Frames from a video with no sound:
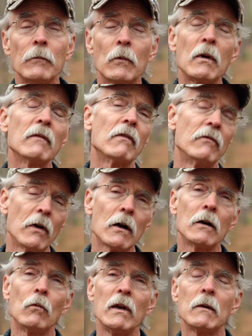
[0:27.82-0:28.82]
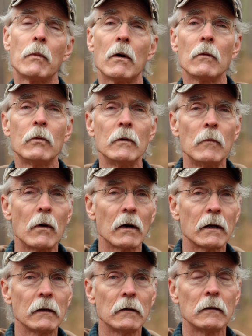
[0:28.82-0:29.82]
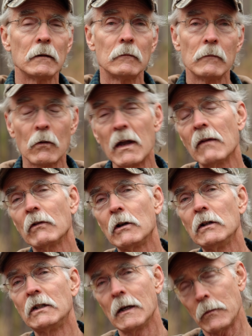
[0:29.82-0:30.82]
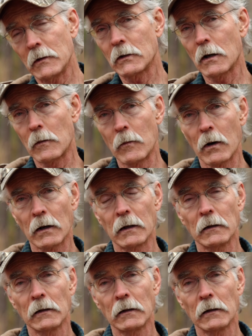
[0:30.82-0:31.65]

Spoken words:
we have a very weak pulpwood market, but we have a good chip and saw market.